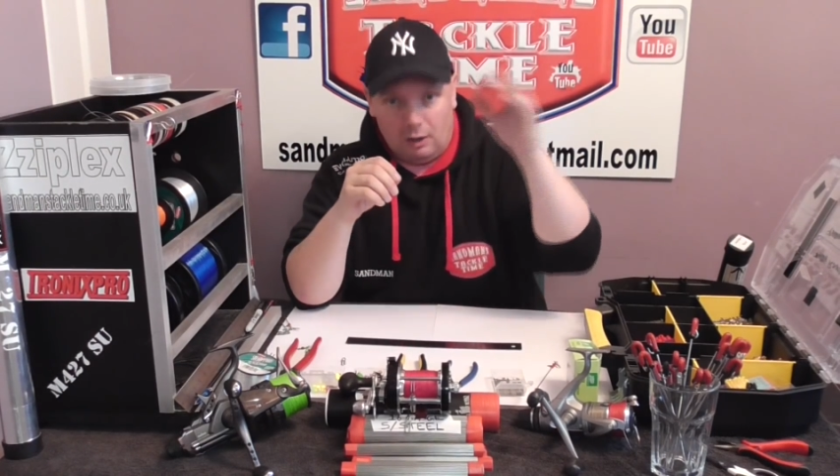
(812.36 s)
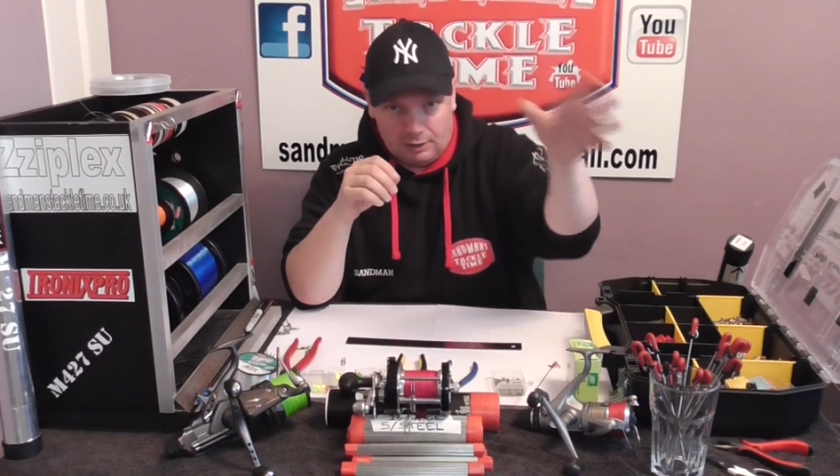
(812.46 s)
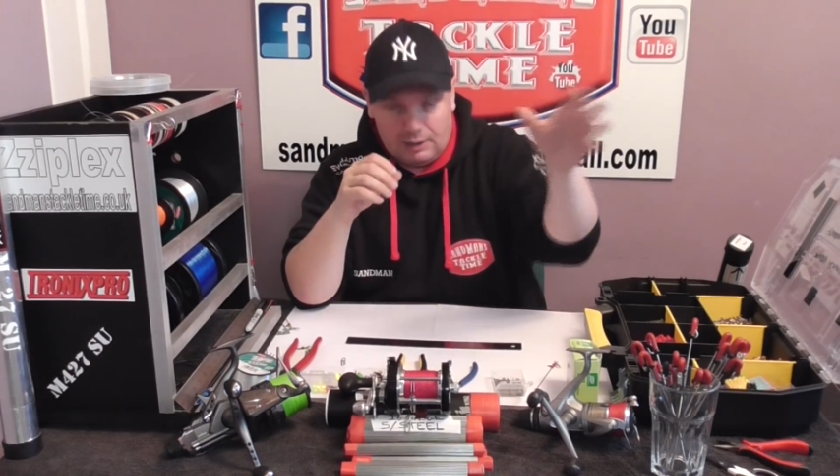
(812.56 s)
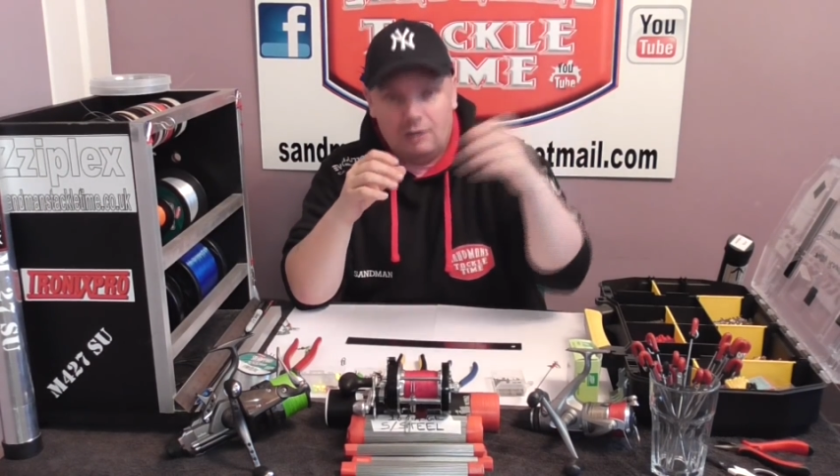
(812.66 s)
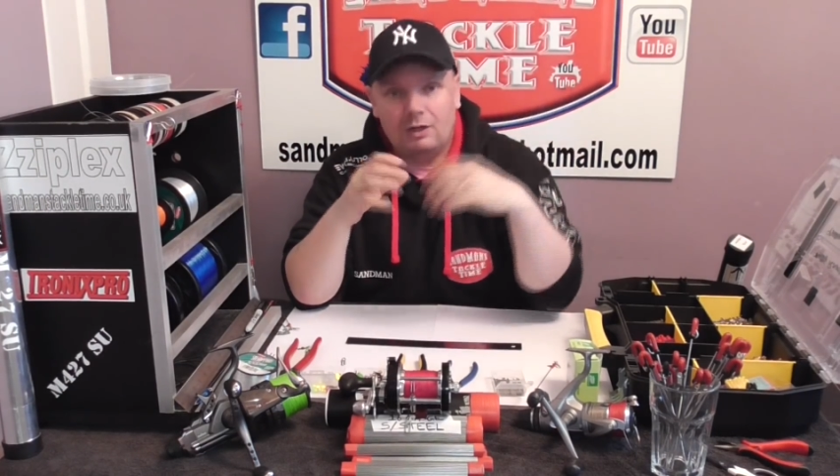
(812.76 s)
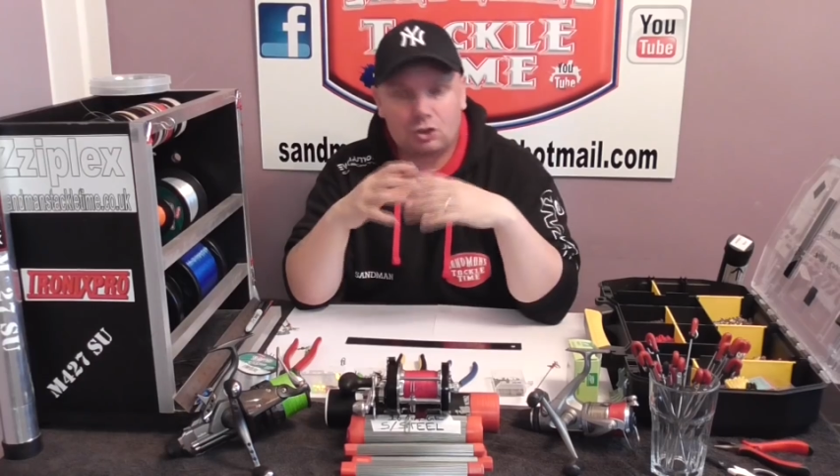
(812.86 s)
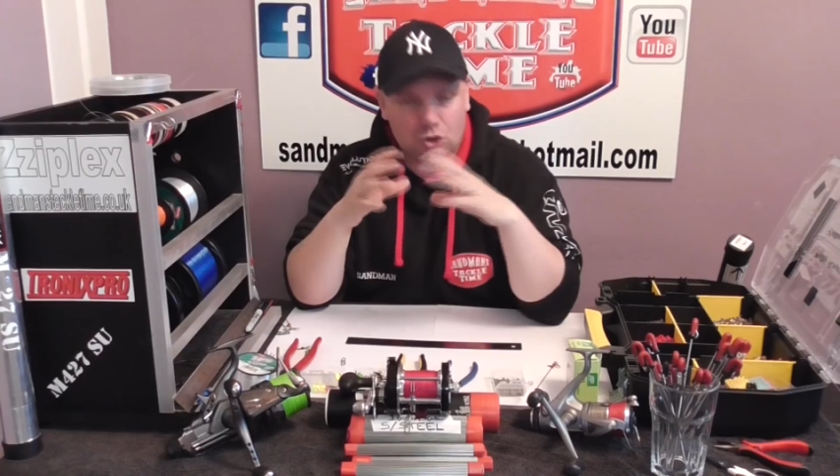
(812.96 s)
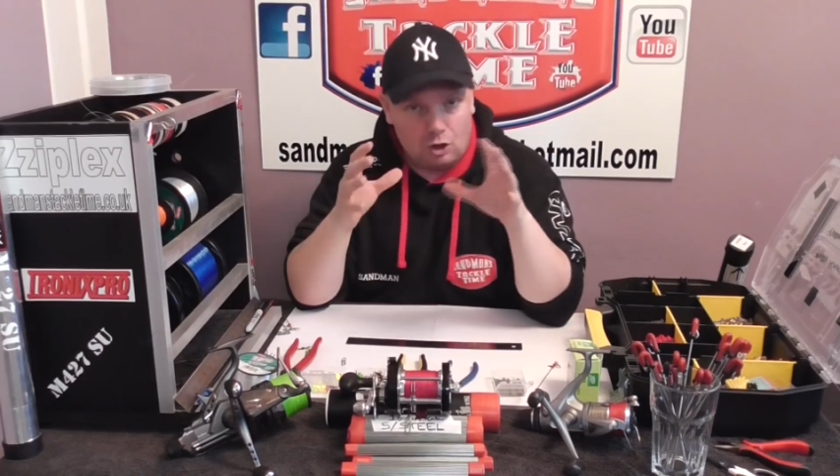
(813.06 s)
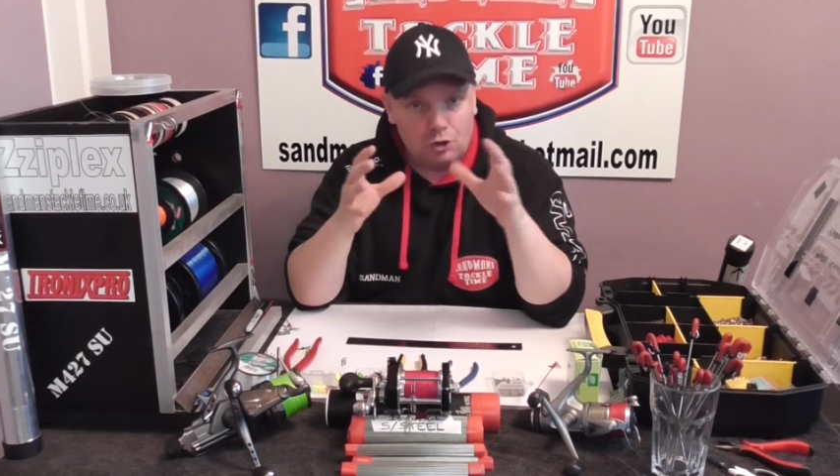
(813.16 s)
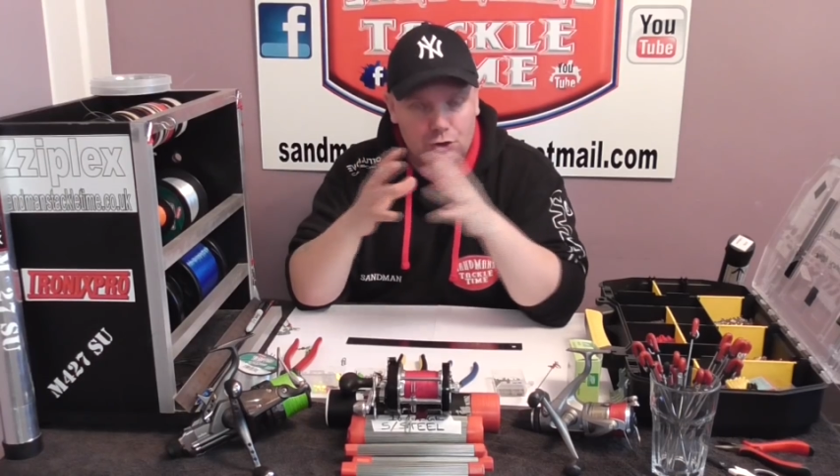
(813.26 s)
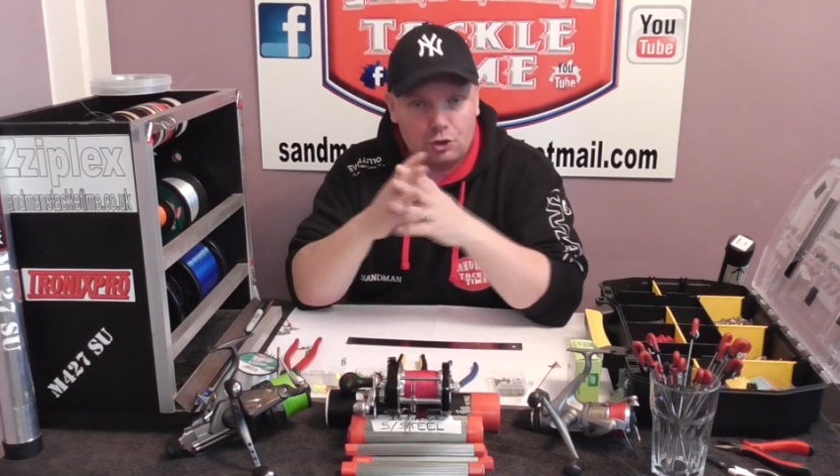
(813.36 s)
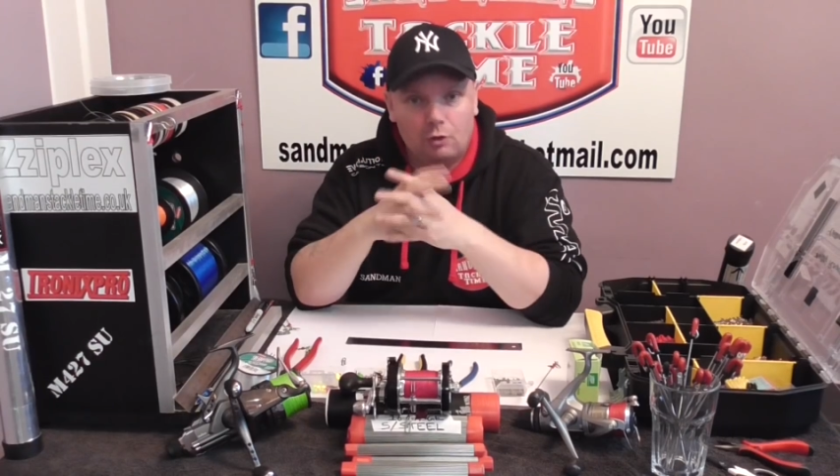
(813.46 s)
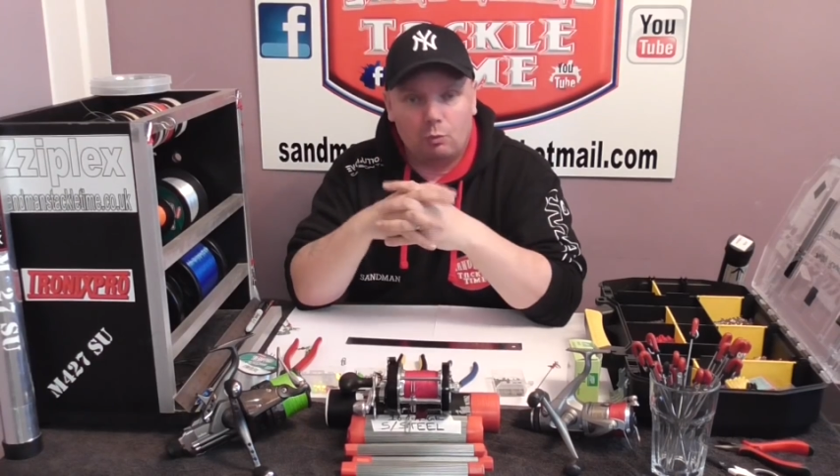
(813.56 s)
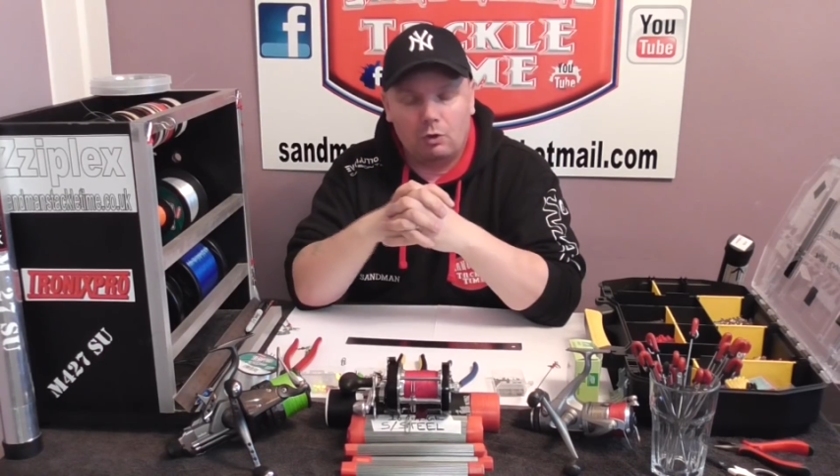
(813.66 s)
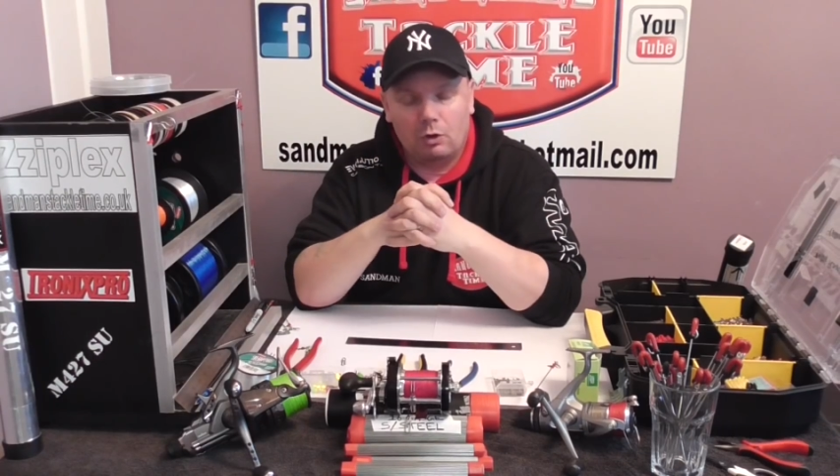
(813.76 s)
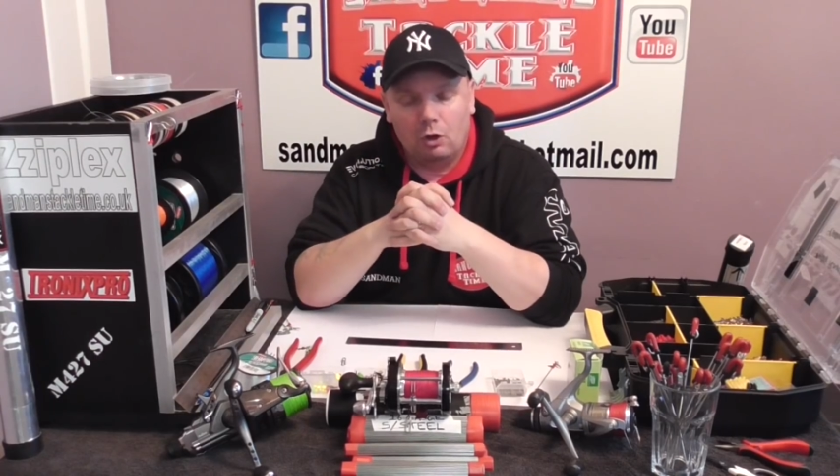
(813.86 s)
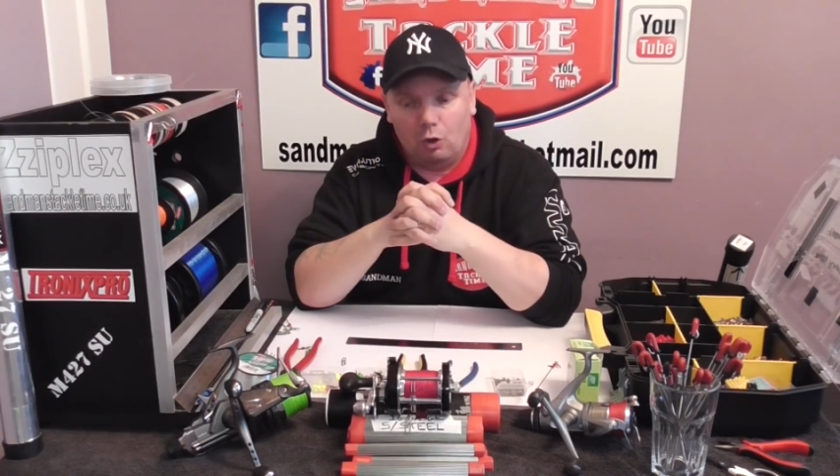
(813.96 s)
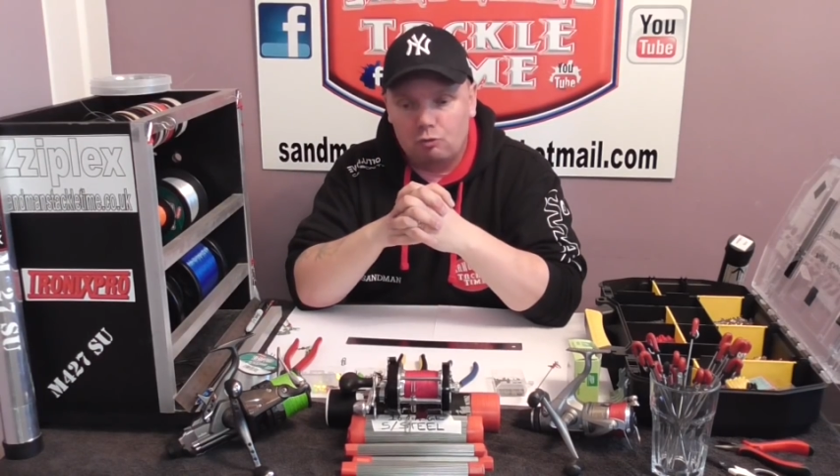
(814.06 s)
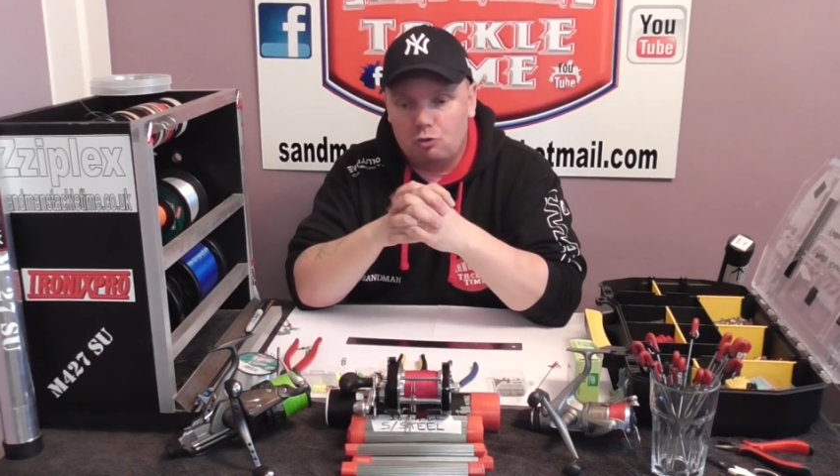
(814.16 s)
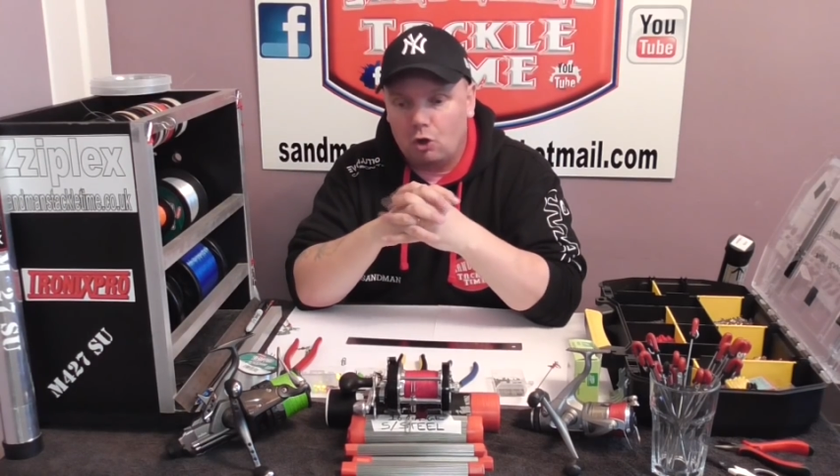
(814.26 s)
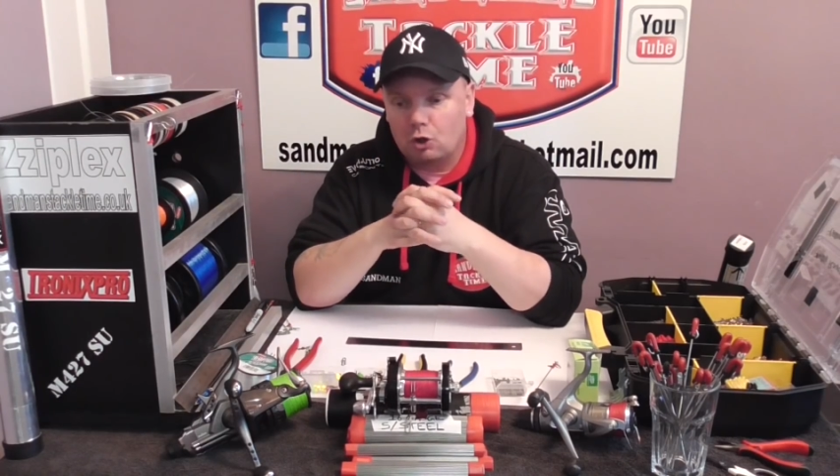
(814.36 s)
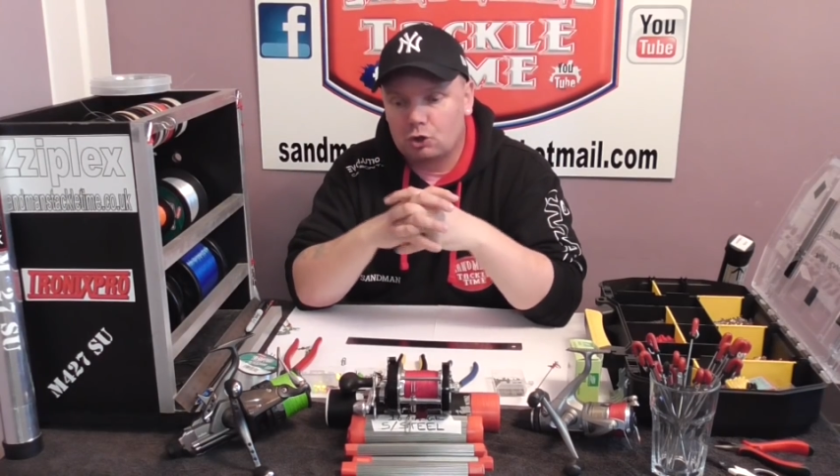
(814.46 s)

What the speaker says: again, that's starting to turn up with a lot of rock,